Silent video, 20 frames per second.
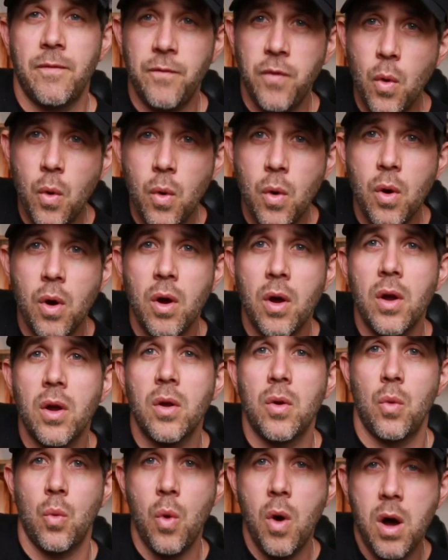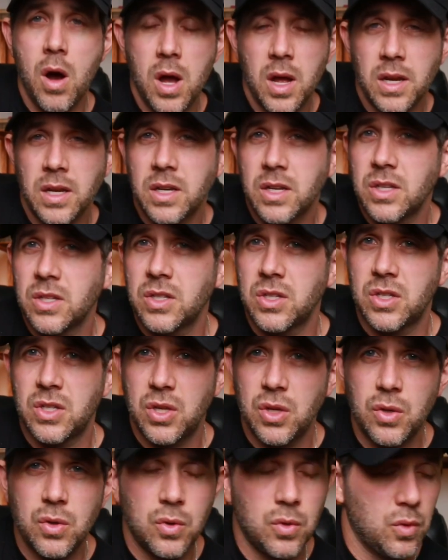4, 1,
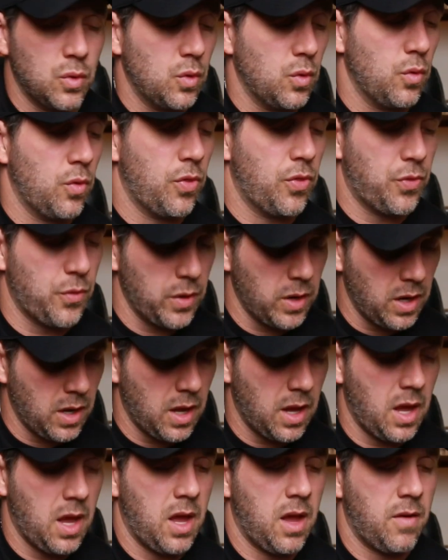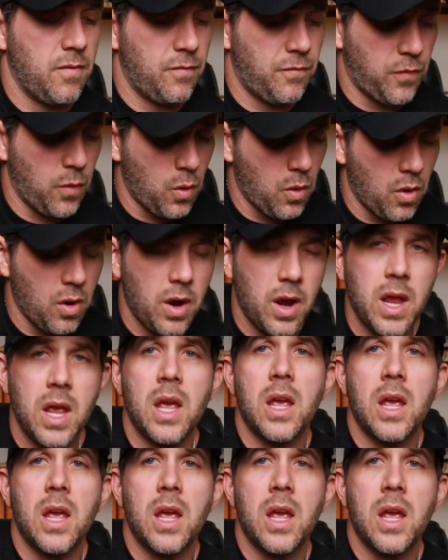2, 3, 4,